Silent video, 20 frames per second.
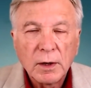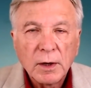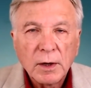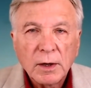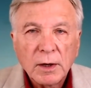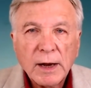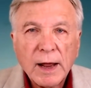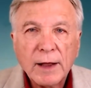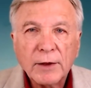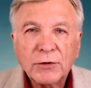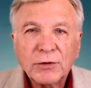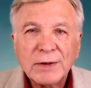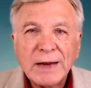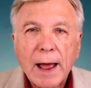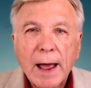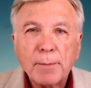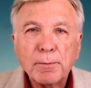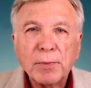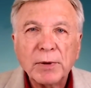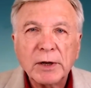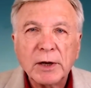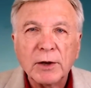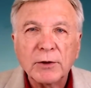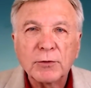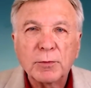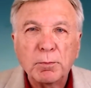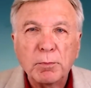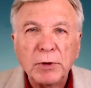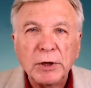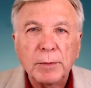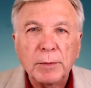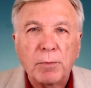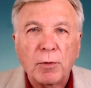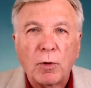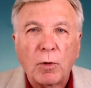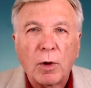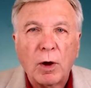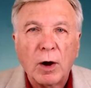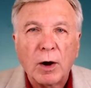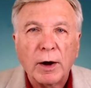Now, it's not because
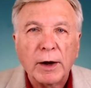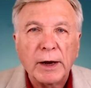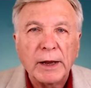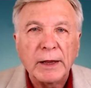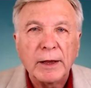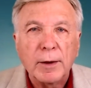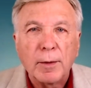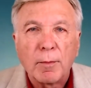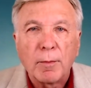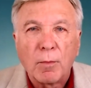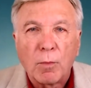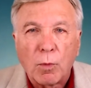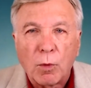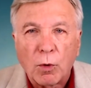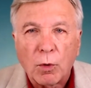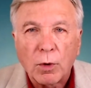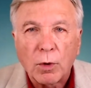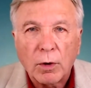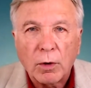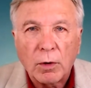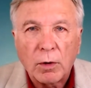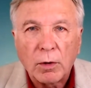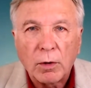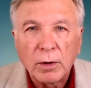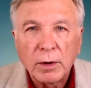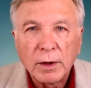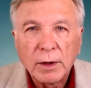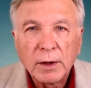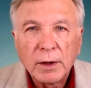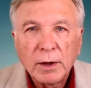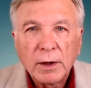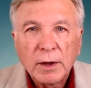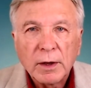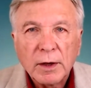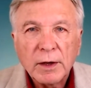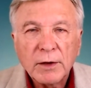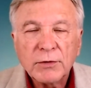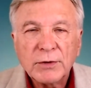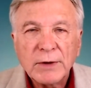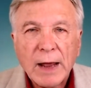people are immoral.
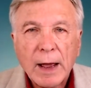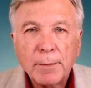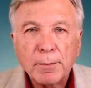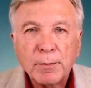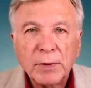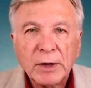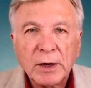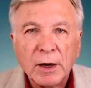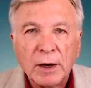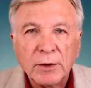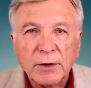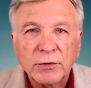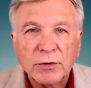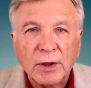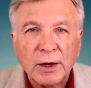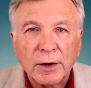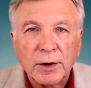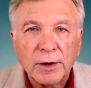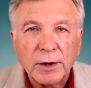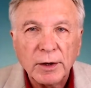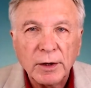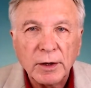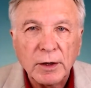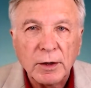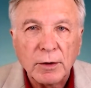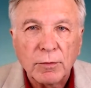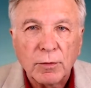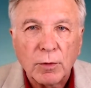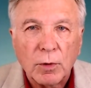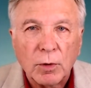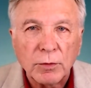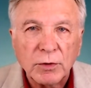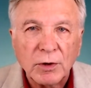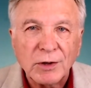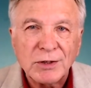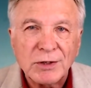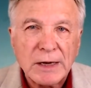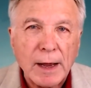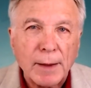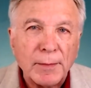It's not because they're evil.
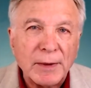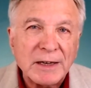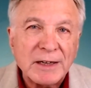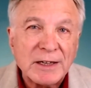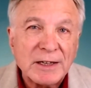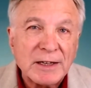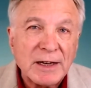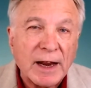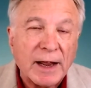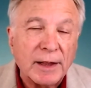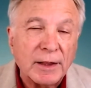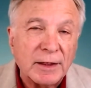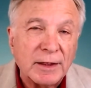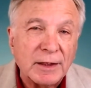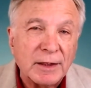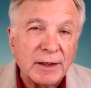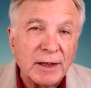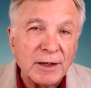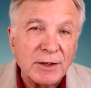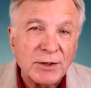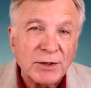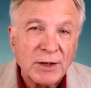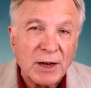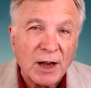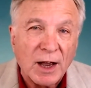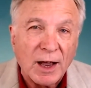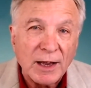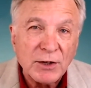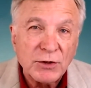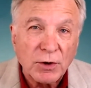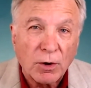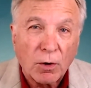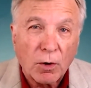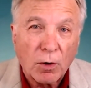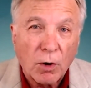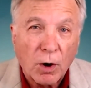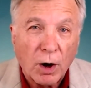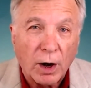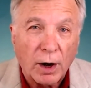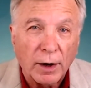To some extent, these guys
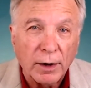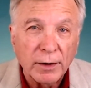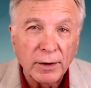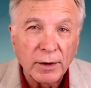are.